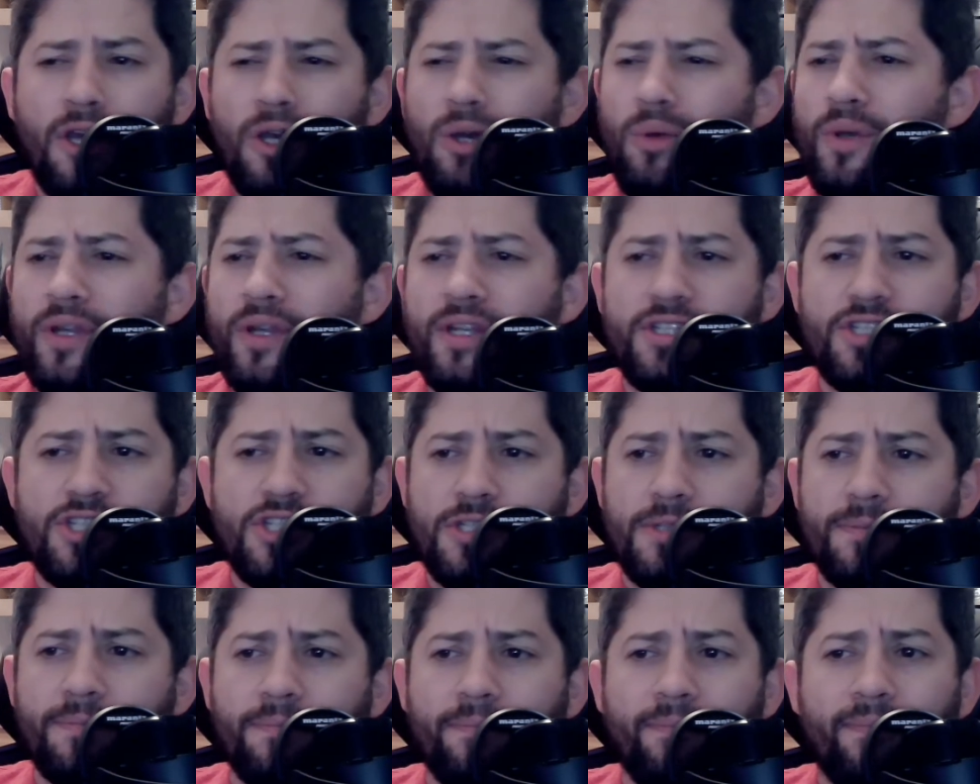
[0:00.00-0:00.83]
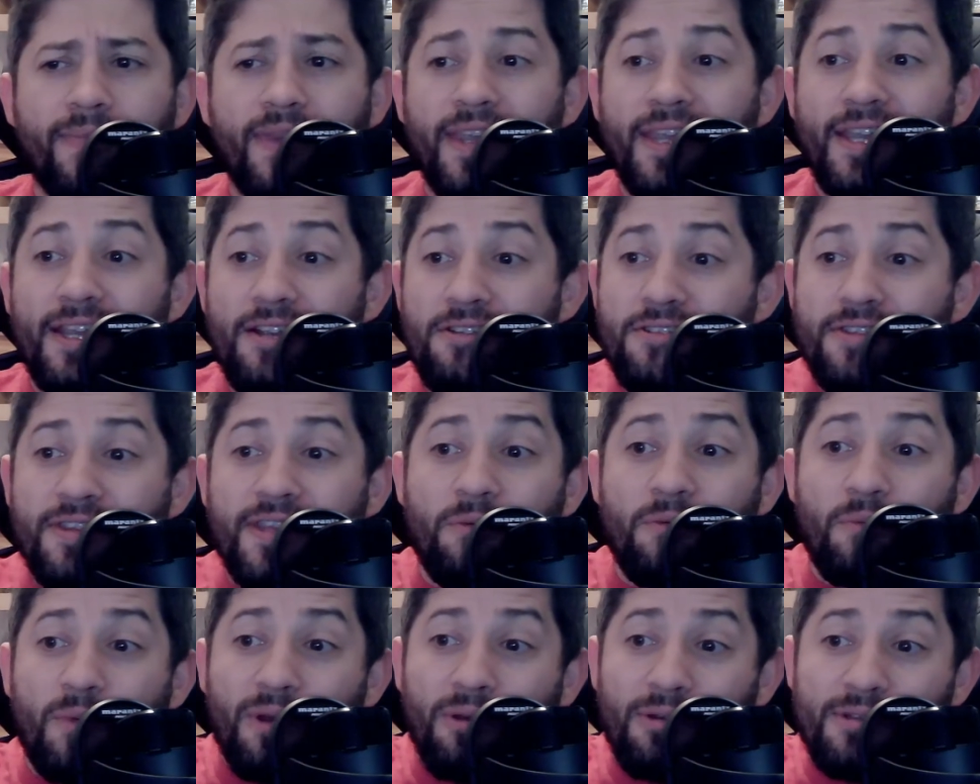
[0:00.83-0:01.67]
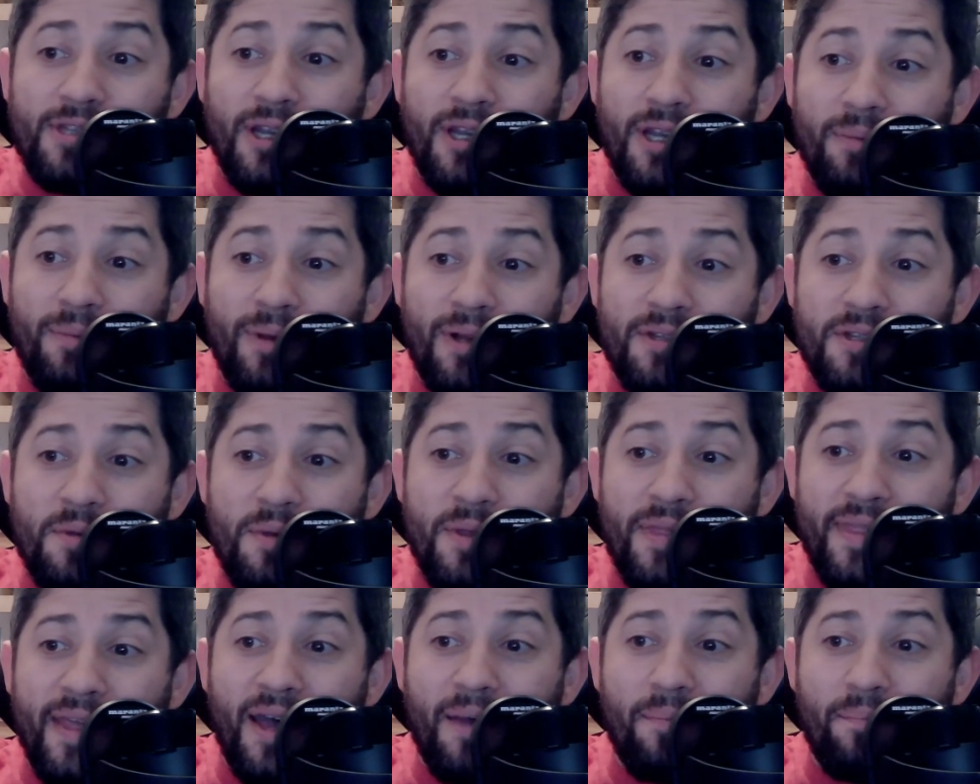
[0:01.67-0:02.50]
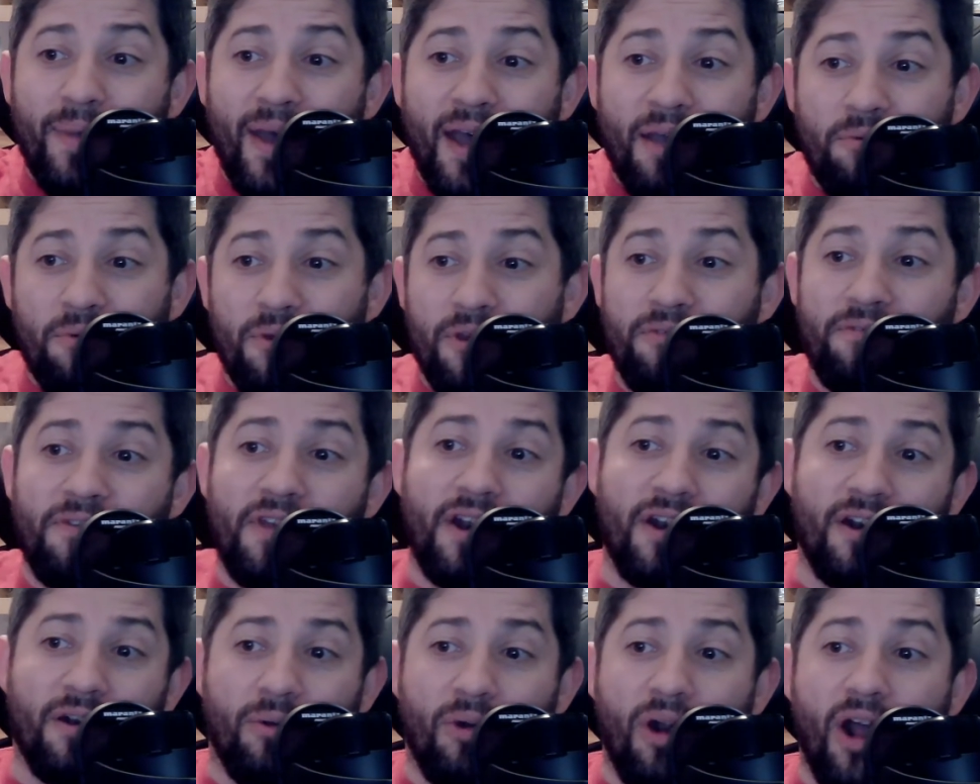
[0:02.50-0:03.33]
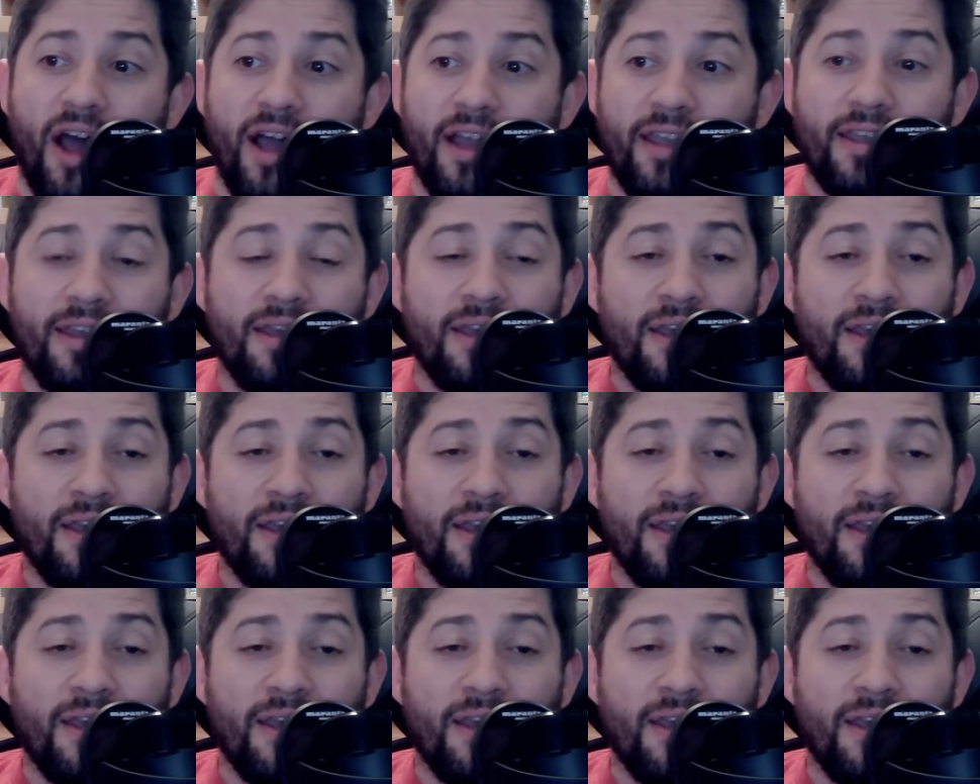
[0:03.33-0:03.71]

which, here's the thing, we were talking about doing that back when we invaded Iraq.